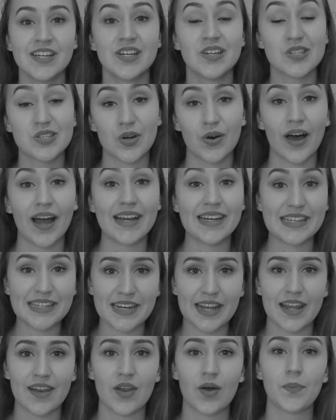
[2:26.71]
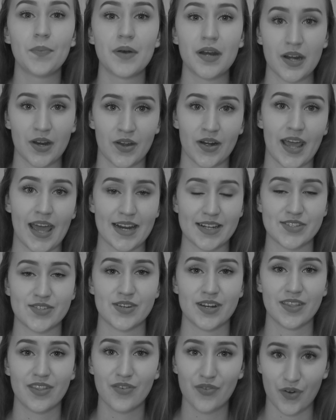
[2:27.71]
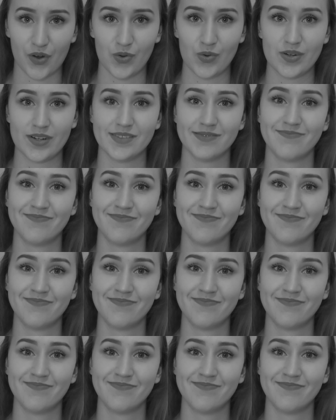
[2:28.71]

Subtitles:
So I did end up not answering the phone.